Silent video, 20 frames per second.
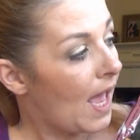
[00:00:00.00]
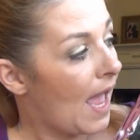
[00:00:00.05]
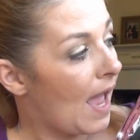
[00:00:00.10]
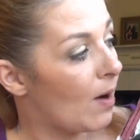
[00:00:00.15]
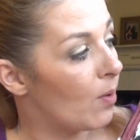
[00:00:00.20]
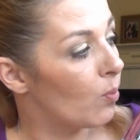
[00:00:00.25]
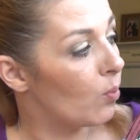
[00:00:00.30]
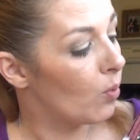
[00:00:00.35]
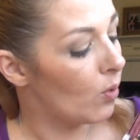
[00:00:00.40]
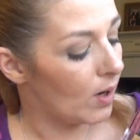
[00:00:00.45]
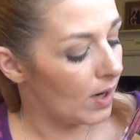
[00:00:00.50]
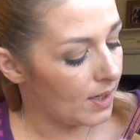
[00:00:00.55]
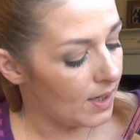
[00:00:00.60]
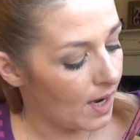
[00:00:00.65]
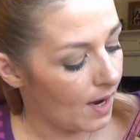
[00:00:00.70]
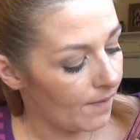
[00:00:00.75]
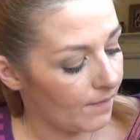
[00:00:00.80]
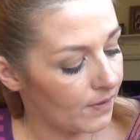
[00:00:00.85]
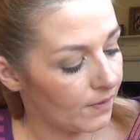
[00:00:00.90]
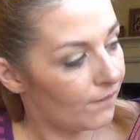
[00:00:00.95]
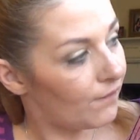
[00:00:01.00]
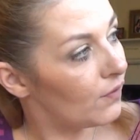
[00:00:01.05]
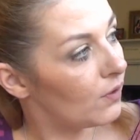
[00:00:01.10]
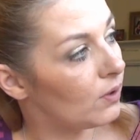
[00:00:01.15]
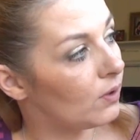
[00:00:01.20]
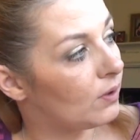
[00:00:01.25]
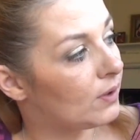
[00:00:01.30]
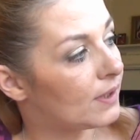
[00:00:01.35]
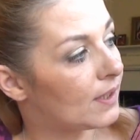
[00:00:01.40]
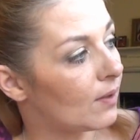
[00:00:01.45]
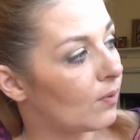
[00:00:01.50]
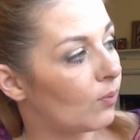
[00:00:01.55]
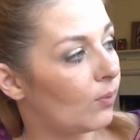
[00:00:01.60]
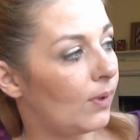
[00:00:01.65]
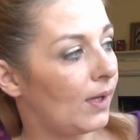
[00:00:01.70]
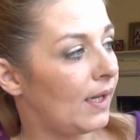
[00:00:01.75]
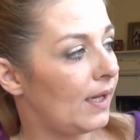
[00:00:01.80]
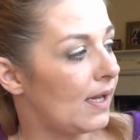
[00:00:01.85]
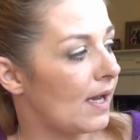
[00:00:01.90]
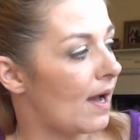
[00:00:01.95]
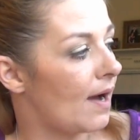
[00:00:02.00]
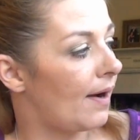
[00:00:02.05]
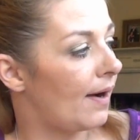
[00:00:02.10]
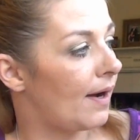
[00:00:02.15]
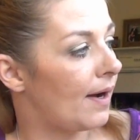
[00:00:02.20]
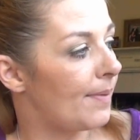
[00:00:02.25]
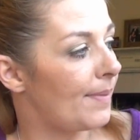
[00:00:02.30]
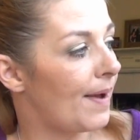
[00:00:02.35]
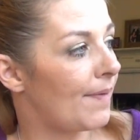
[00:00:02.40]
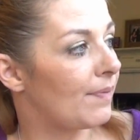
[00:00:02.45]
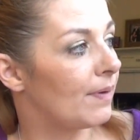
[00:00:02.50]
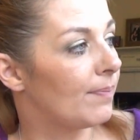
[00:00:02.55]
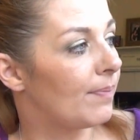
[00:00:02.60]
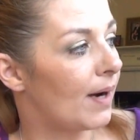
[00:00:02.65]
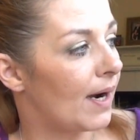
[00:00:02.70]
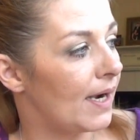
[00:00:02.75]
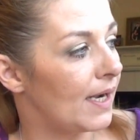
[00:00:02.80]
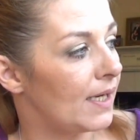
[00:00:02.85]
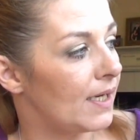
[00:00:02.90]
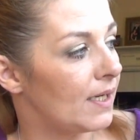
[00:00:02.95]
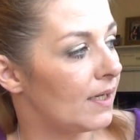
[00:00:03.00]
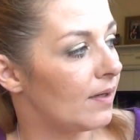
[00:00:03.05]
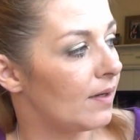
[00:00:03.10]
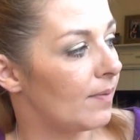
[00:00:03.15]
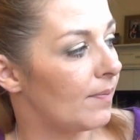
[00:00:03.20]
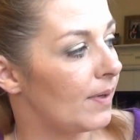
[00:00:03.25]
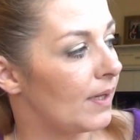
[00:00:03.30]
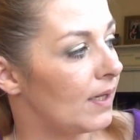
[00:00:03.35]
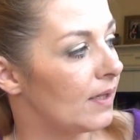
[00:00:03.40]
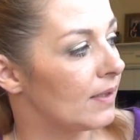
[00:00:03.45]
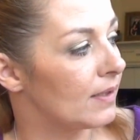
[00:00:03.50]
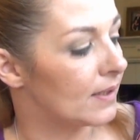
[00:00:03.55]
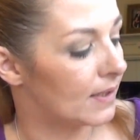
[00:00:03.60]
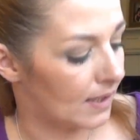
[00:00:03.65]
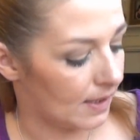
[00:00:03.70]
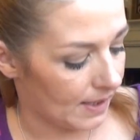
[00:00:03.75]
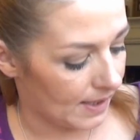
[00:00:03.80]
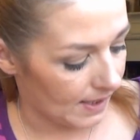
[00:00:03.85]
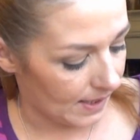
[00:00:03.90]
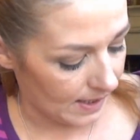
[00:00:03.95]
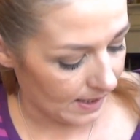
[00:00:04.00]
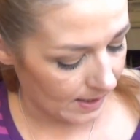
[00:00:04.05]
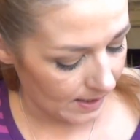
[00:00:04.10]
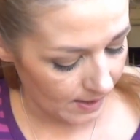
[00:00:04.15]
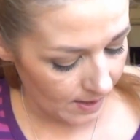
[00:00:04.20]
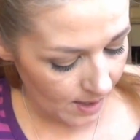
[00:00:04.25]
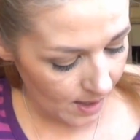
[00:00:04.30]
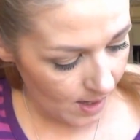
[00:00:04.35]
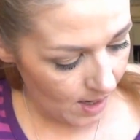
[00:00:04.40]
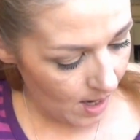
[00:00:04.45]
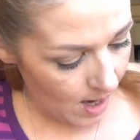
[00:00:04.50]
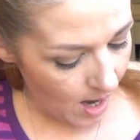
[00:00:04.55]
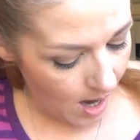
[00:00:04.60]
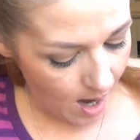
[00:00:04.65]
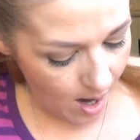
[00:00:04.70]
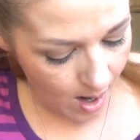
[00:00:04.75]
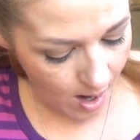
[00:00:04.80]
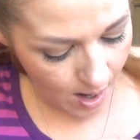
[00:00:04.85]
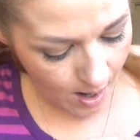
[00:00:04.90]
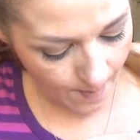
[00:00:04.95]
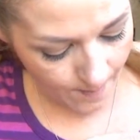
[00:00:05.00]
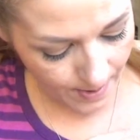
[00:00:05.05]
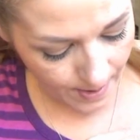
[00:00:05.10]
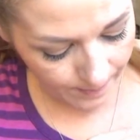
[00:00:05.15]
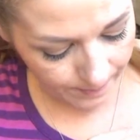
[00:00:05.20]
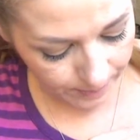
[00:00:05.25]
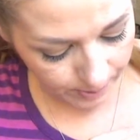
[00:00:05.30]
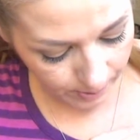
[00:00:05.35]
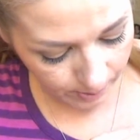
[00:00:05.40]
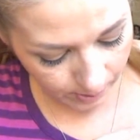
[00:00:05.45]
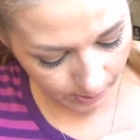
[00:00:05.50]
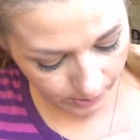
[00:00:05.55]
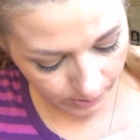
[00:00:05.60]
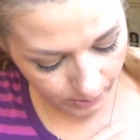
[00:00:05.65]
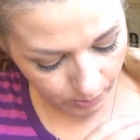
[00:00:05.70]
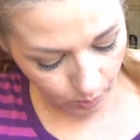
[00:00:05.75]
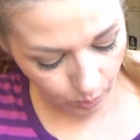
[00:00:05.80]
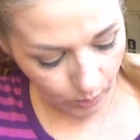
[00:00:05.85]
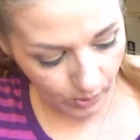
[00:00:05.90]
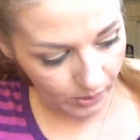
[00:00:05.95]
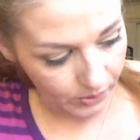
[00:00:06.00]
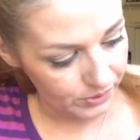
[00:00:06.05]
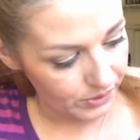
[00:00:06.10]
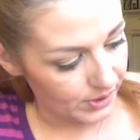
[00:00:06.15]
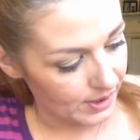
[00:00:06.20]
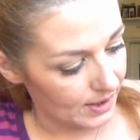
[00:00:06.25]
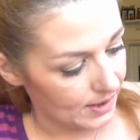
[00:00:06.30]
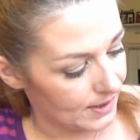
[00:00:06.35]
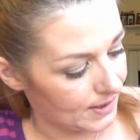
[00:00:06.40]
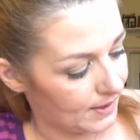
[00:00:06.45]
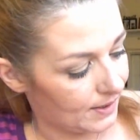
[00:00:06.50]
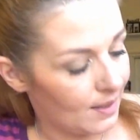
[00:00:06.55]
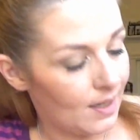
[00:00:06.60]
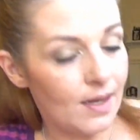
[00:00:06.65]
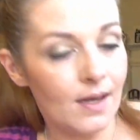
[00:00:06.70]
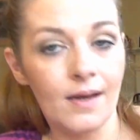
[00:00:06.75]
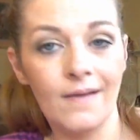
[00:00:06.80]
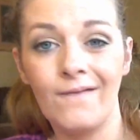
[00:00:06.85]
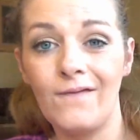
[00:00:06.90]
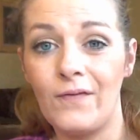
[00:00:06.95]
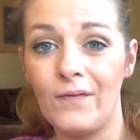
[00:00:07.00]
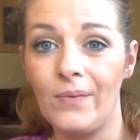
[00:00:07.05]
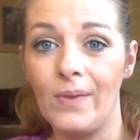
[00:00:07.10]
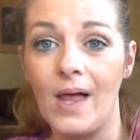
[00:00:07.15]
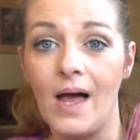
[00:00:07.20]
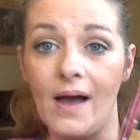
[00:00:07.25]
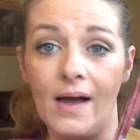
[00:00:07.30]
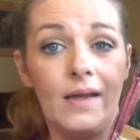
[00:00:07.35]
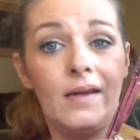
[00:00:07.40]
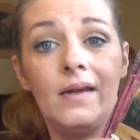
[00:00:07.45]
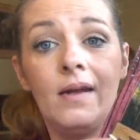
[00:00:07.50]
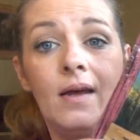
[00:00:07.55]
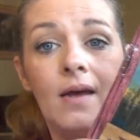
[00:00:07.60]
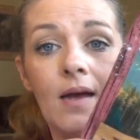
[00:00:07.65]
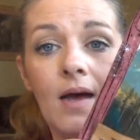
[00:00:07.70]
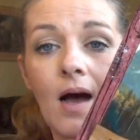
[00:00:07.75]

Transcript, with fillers: And one of the foods that we um, have been buying him is the um, Blue Wilderness line.